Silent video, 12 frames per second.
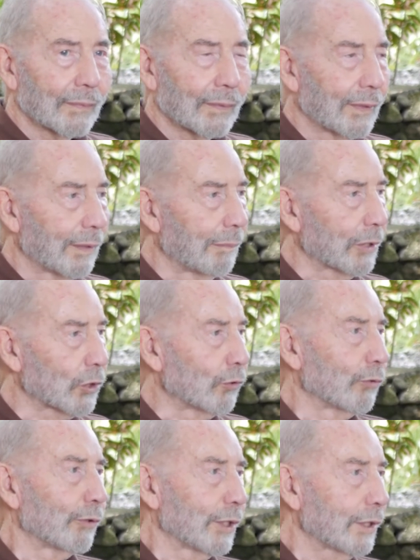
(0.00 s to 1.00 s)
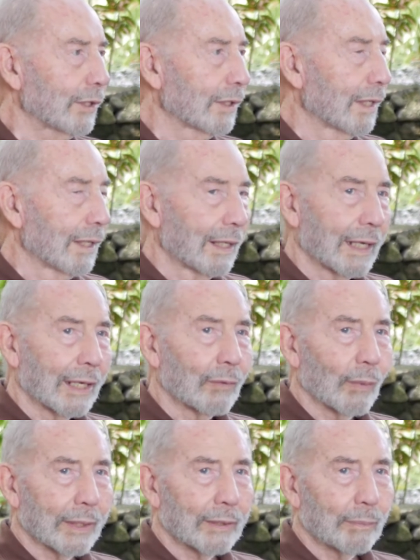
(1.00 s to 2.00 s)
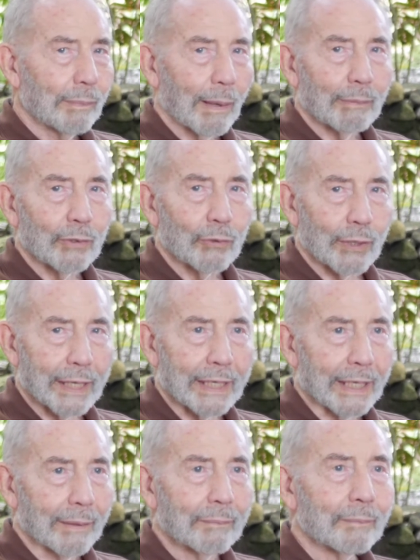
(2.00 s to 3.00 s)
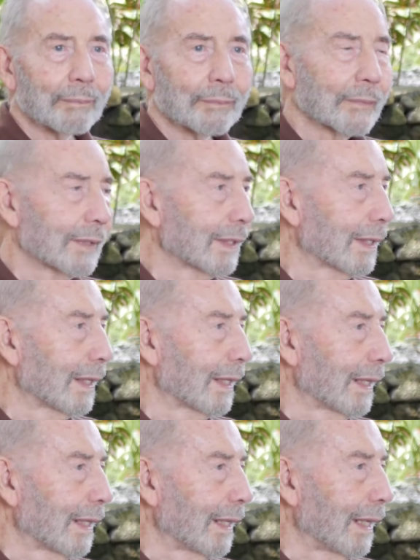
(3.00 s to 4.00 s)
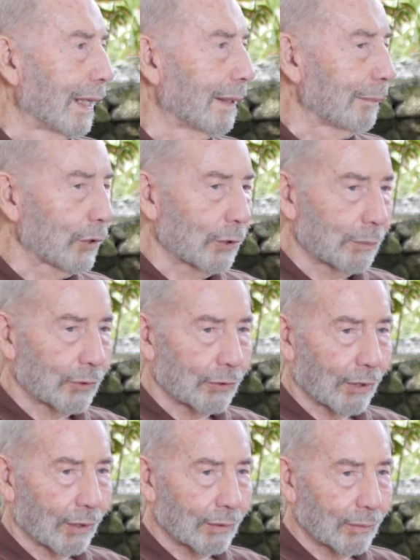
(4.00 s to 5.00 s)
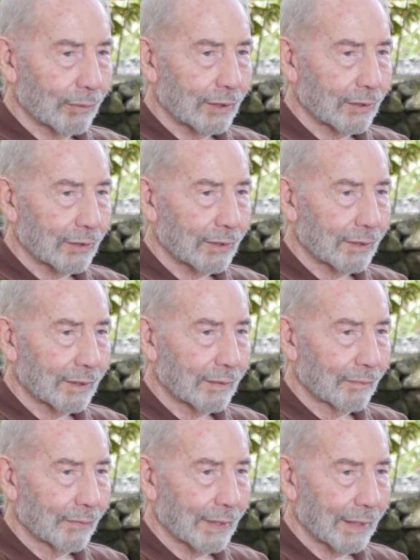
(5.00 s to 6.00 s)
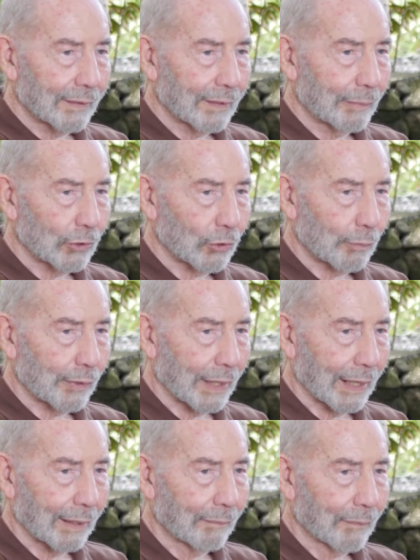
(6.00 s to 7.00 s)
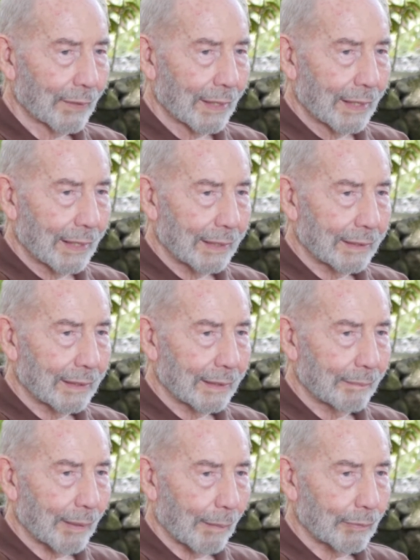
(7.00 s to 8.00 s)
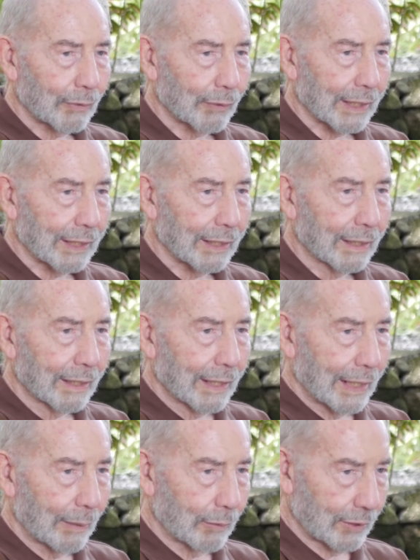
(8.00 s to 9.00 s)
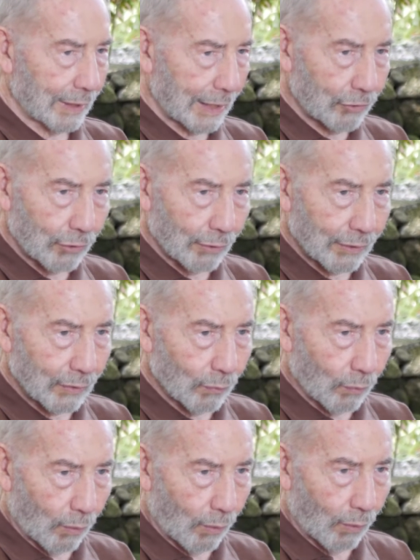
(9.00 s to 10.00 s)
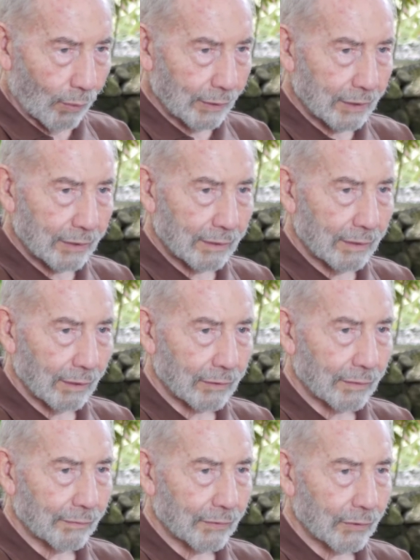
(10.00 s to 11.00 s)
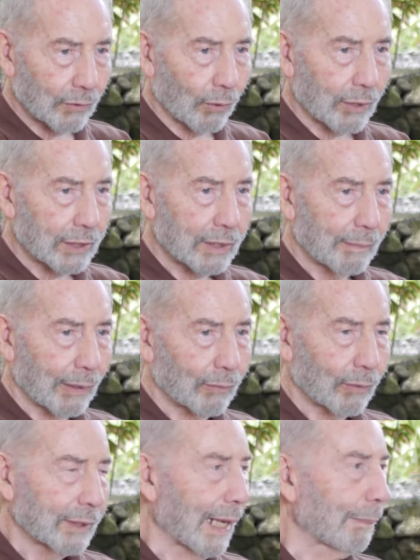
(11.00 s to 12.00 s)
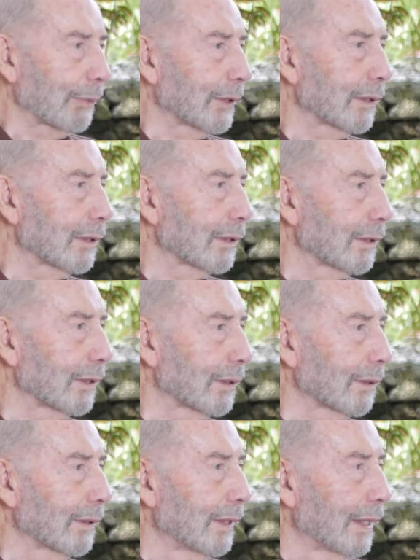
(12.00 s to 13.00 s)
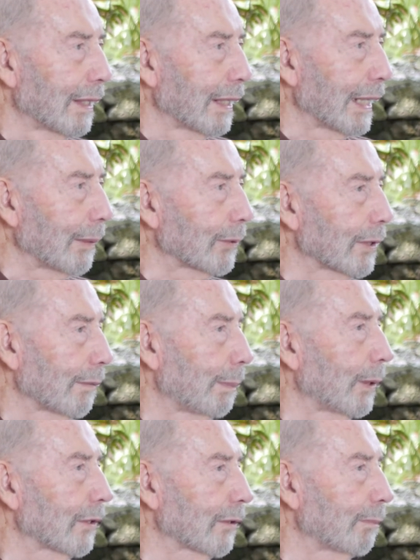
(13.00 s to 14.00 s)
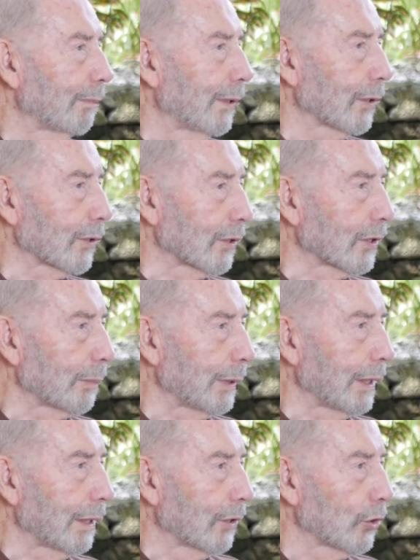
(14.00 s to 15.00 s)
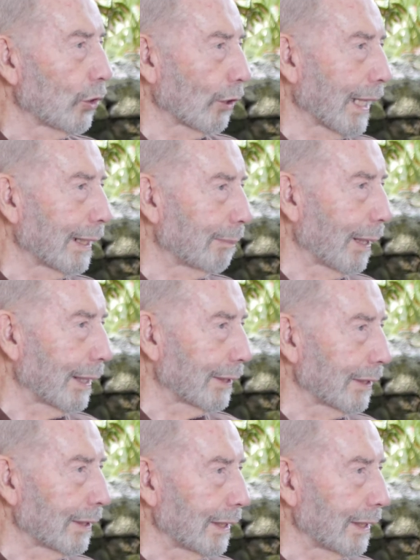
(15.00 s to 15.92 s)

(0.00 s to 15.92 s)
the missionaries and went to Papua New Guinea. And Bishop Strong was the bishop there in Papua New Guinea. He was there during the war, and there's lots of stories about what happened, you know. He was the person to be shot at by the